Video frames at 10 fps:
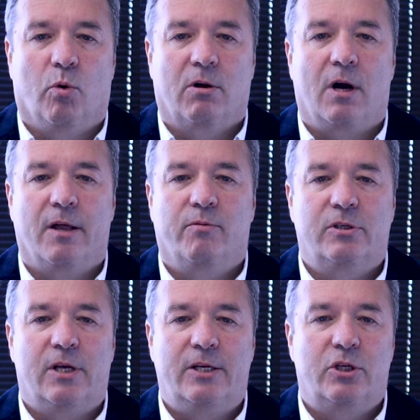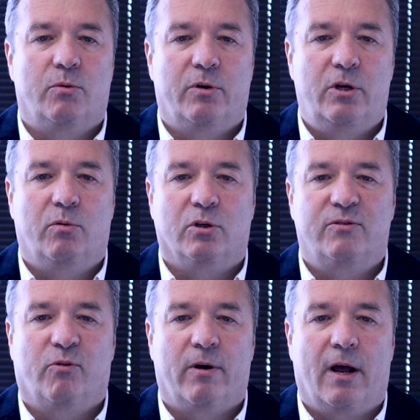work authorization renewals
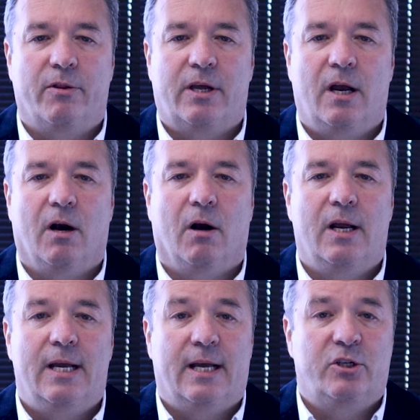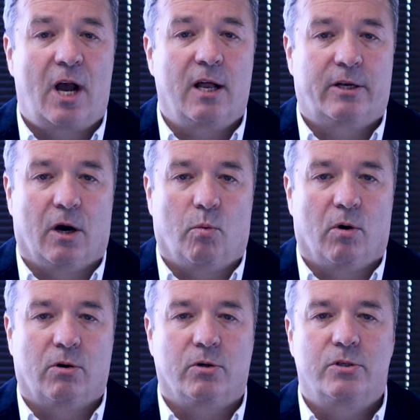for healthcare and childcare
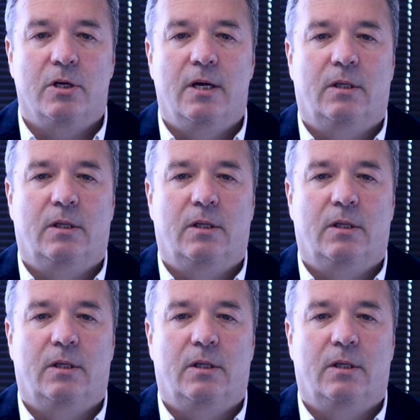workers.